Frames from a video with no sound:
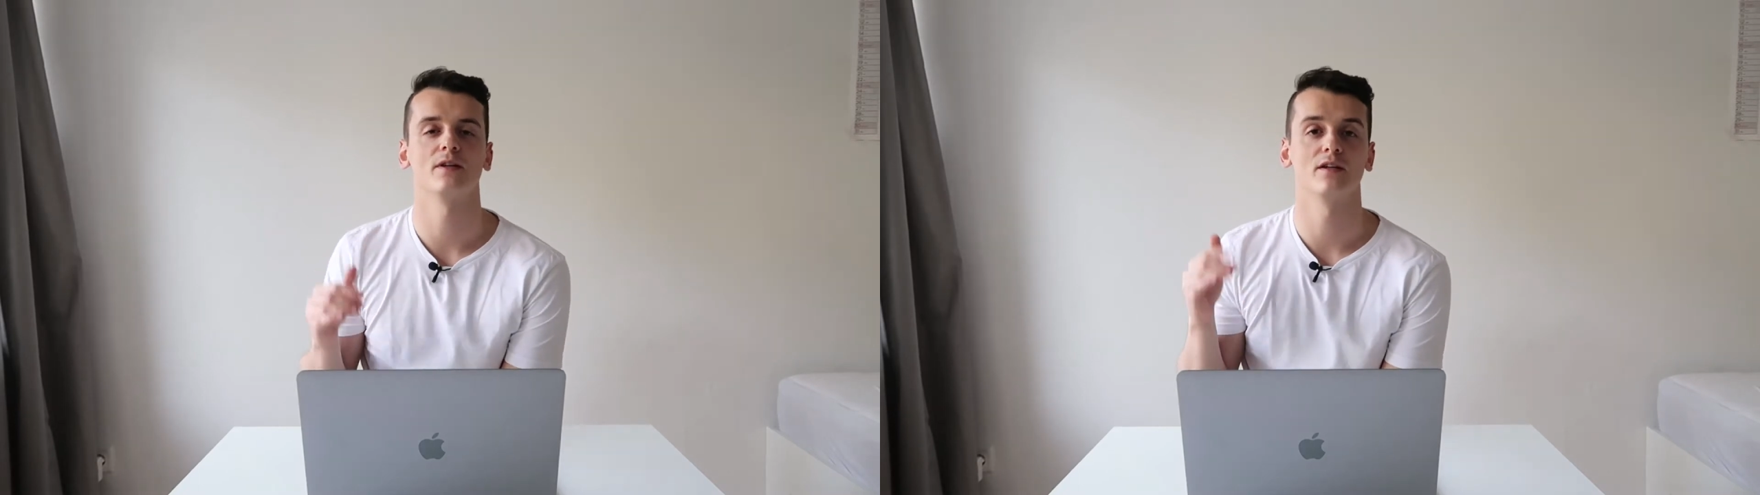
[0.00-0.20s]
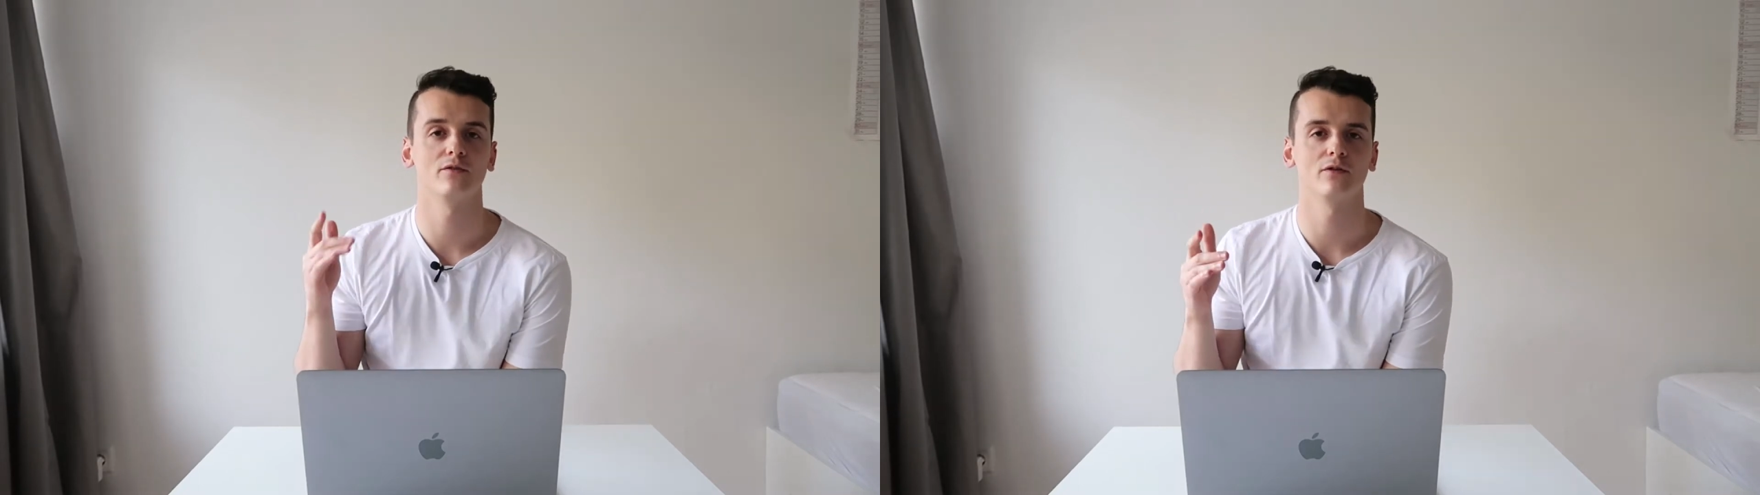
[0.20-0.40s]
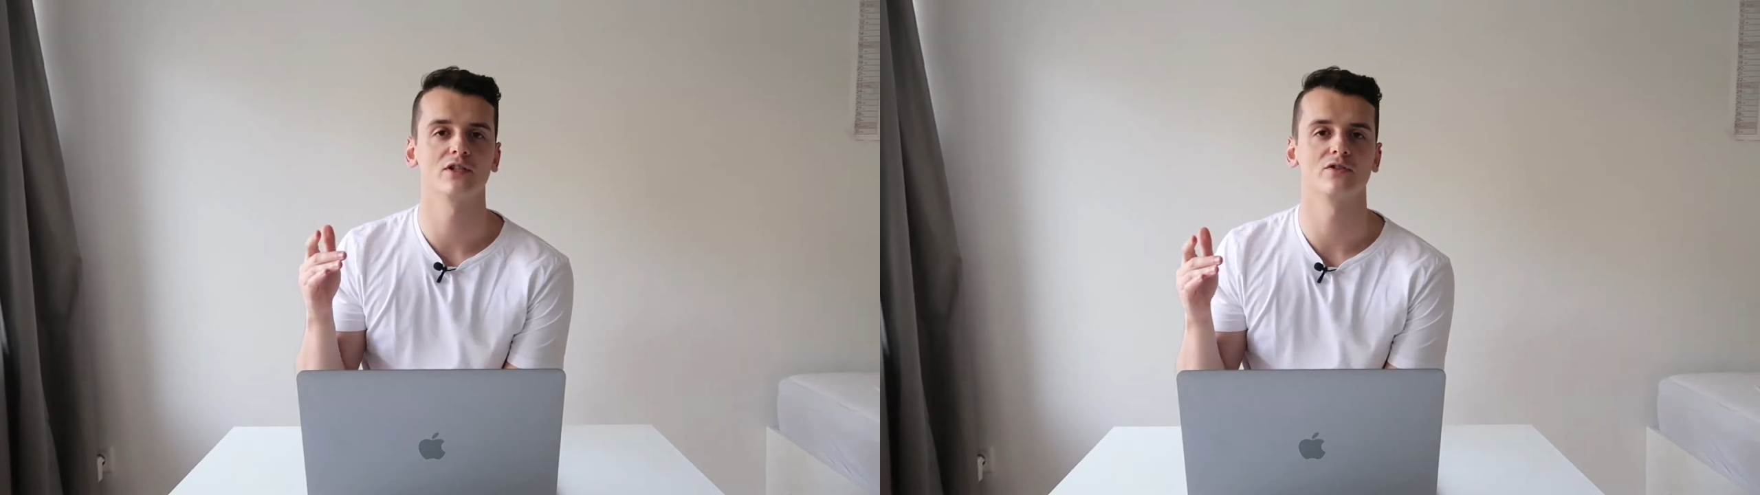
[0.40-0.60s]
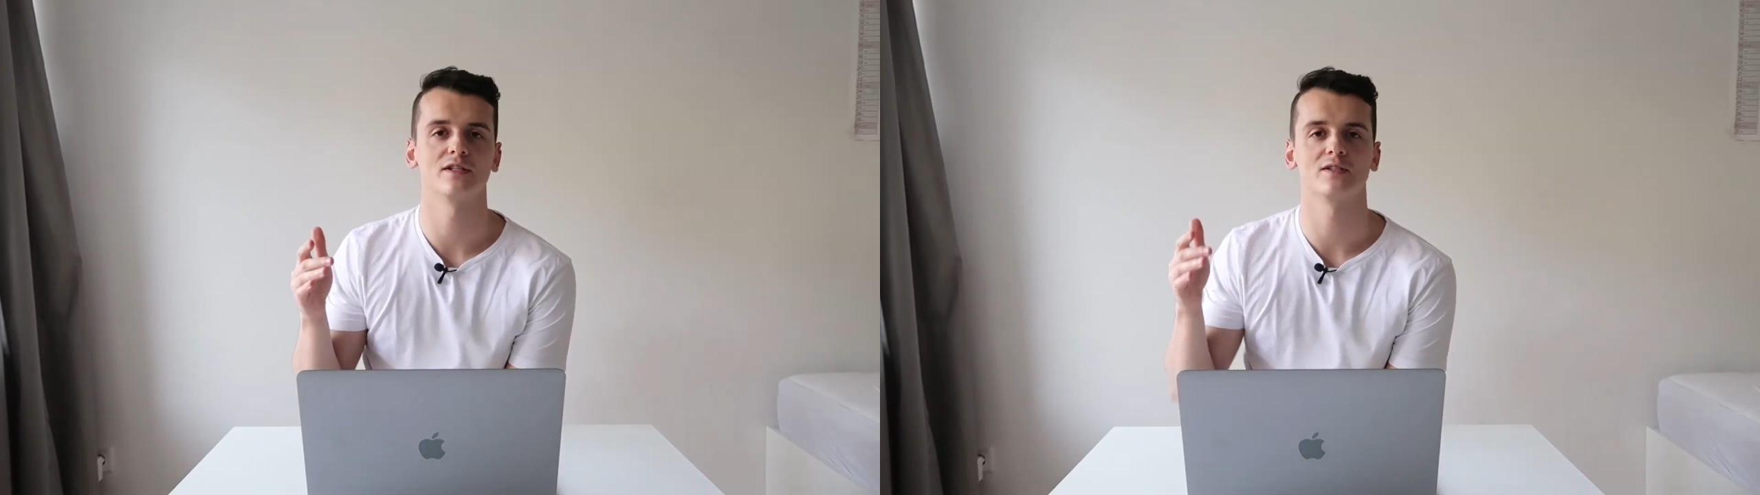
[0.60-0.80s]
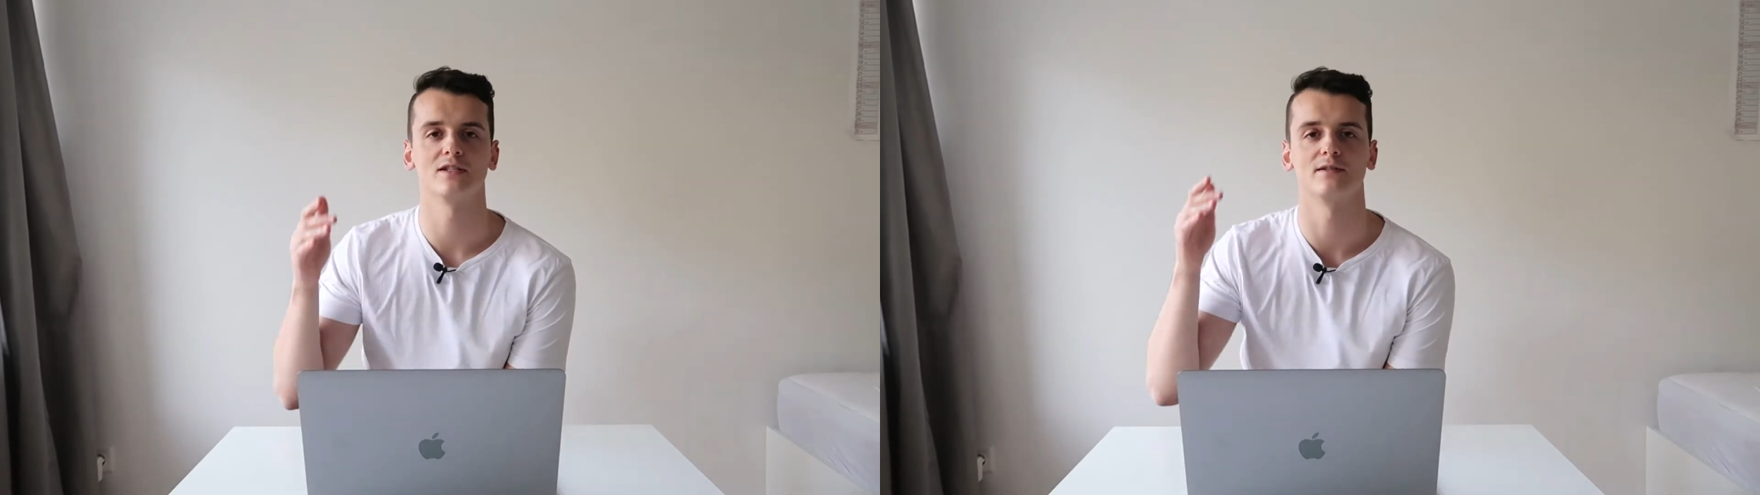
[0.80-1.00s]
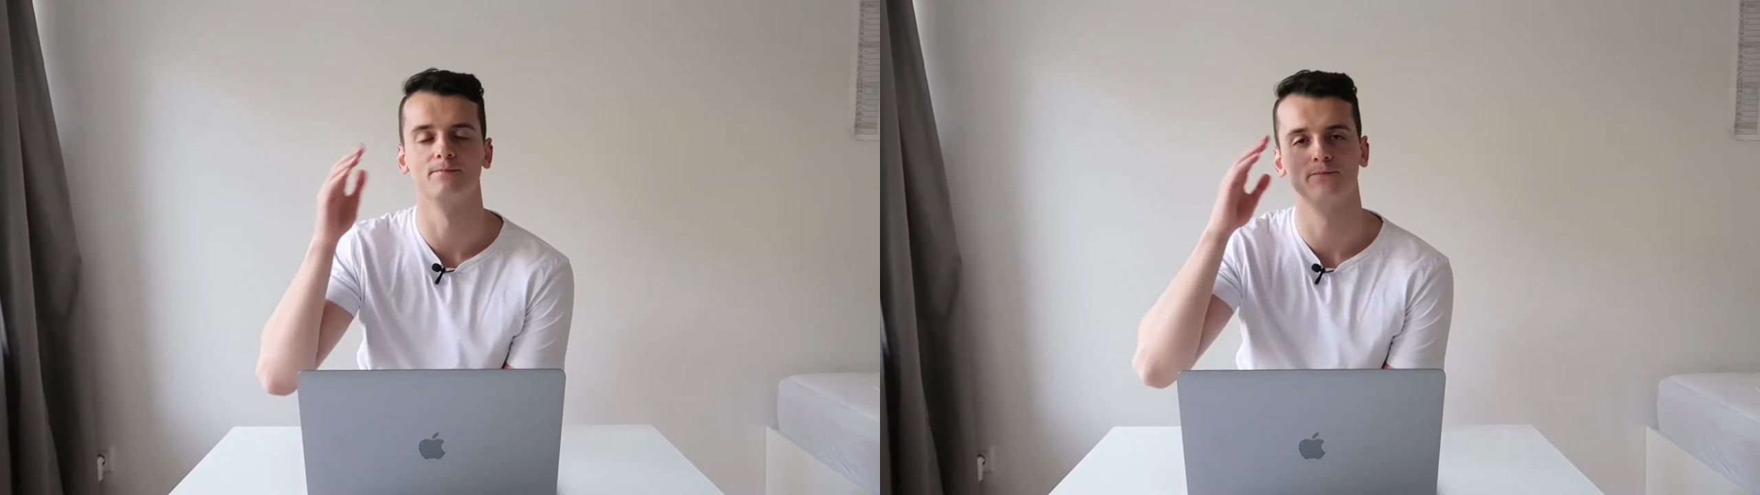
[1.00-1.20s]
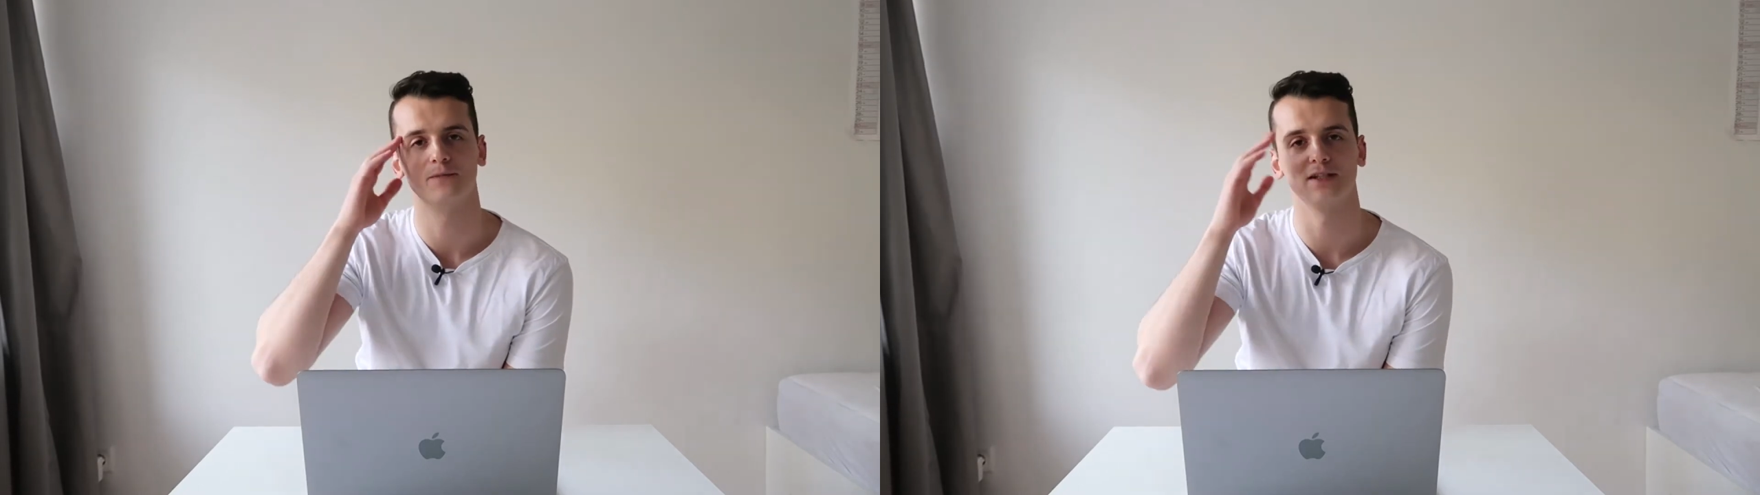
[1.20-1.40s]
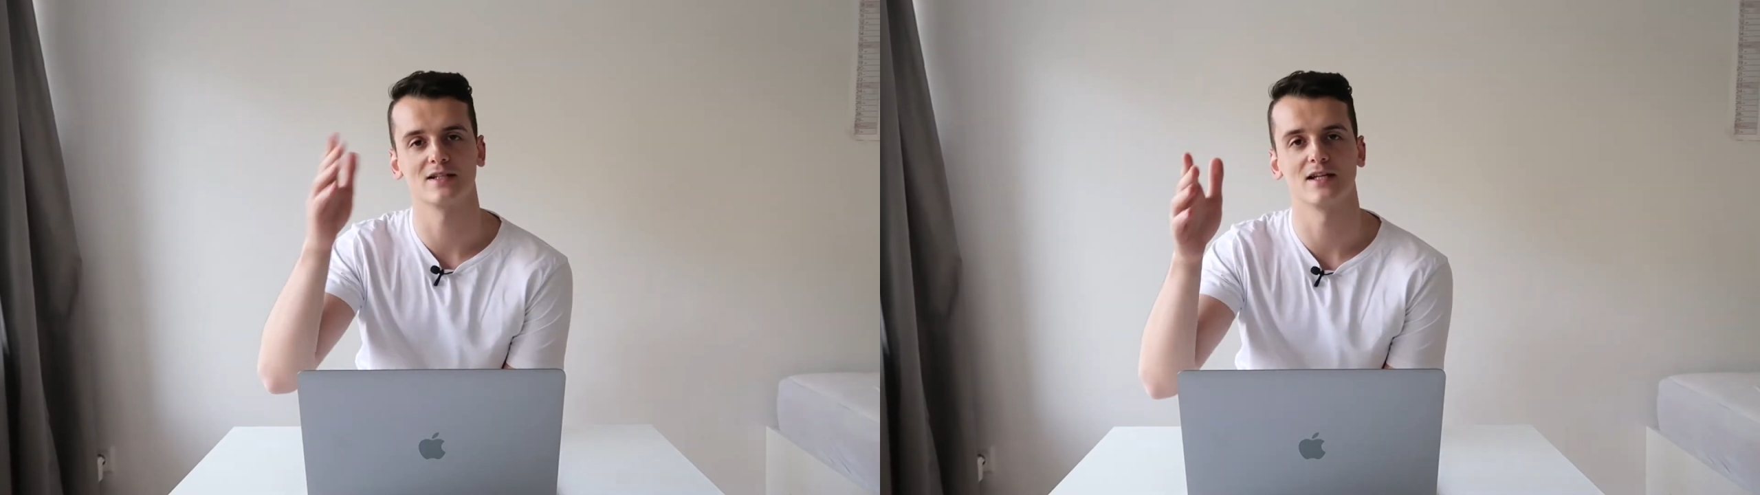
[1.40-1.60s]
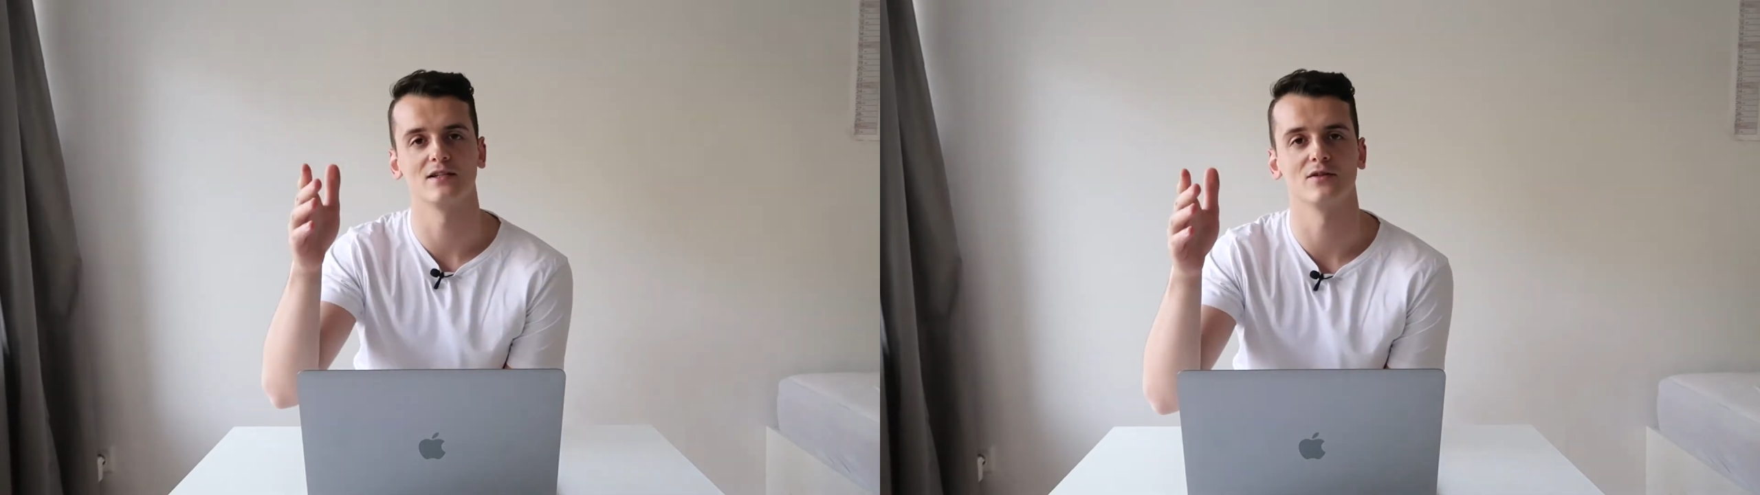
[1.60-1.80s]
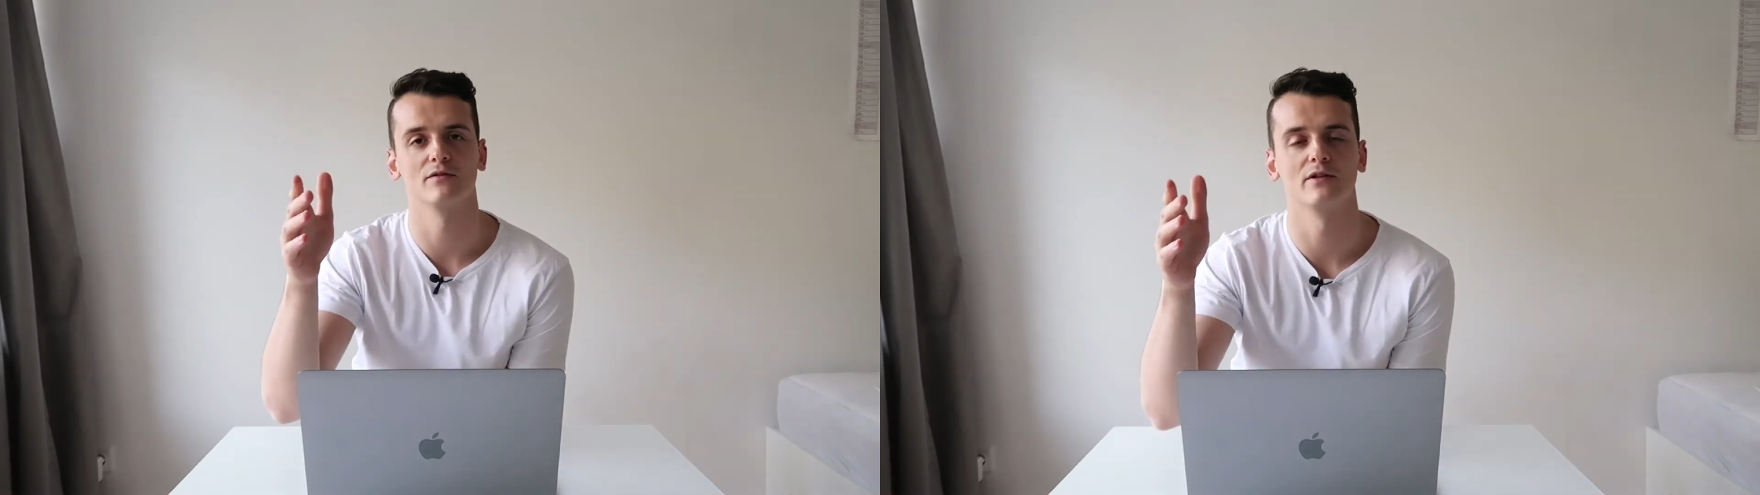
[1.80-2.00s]
If you're interested, let's get
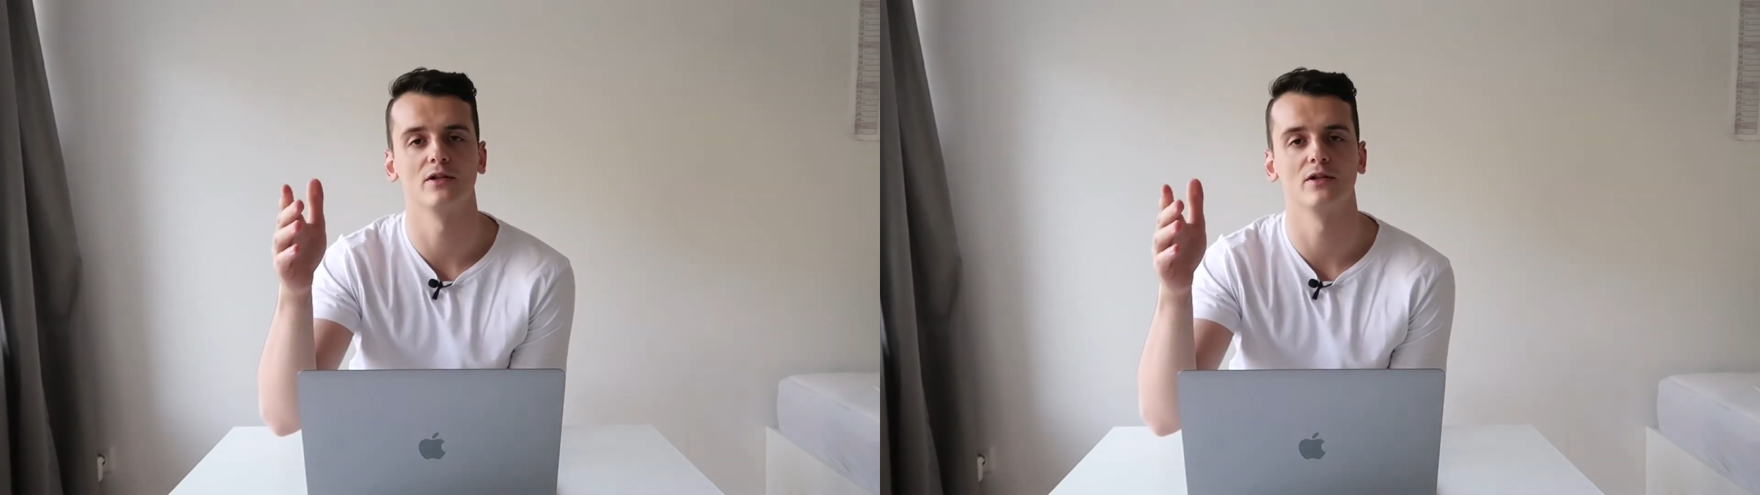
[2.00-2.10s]
into the